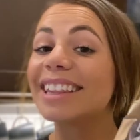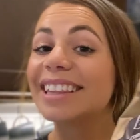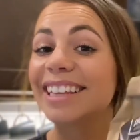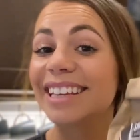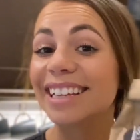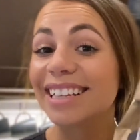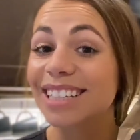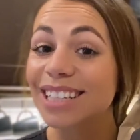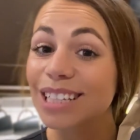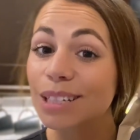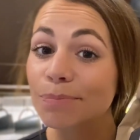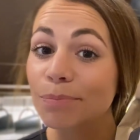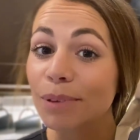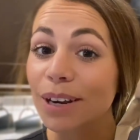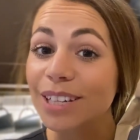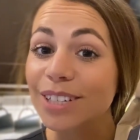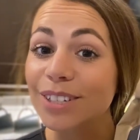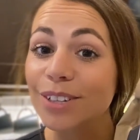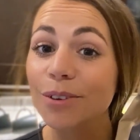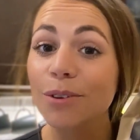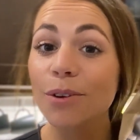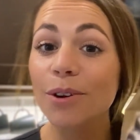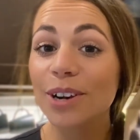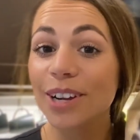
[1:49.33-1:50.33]
The
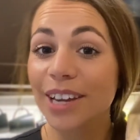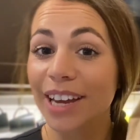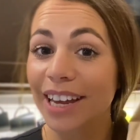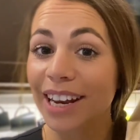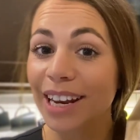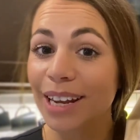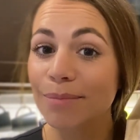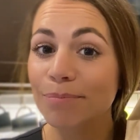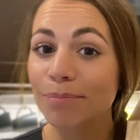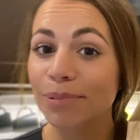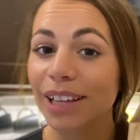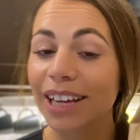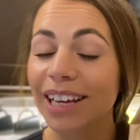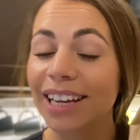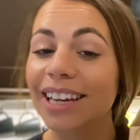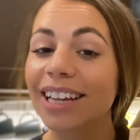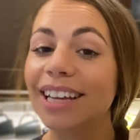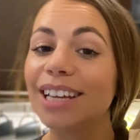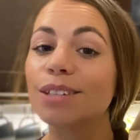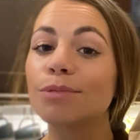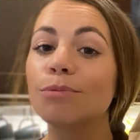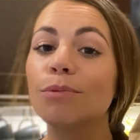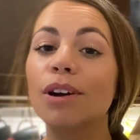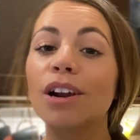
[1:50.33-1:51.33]
Espresso Organic Blend
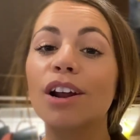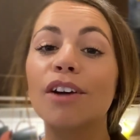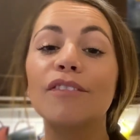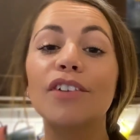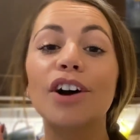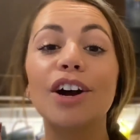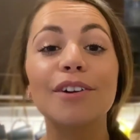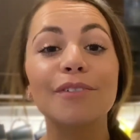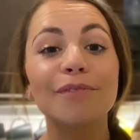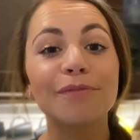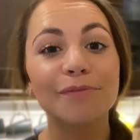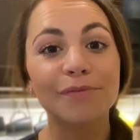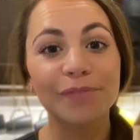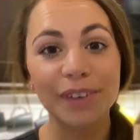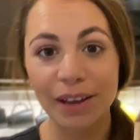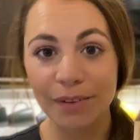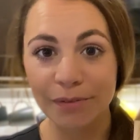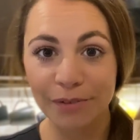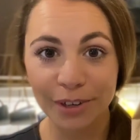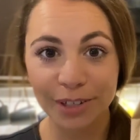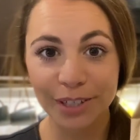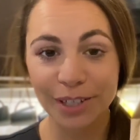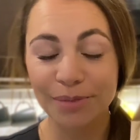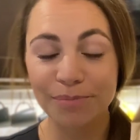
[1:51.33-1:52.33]
is one of our
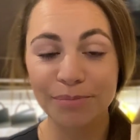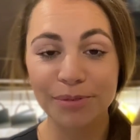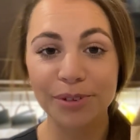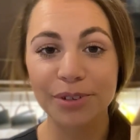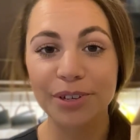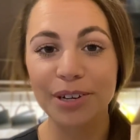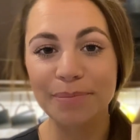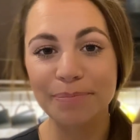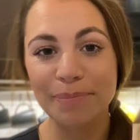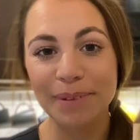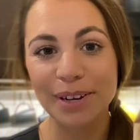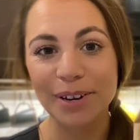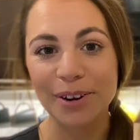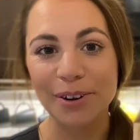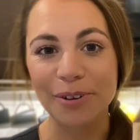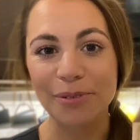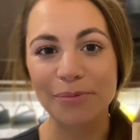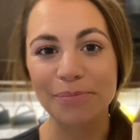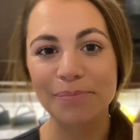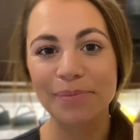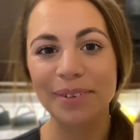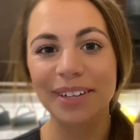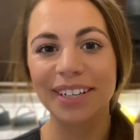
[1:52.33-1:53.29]
favorite to brew up at home.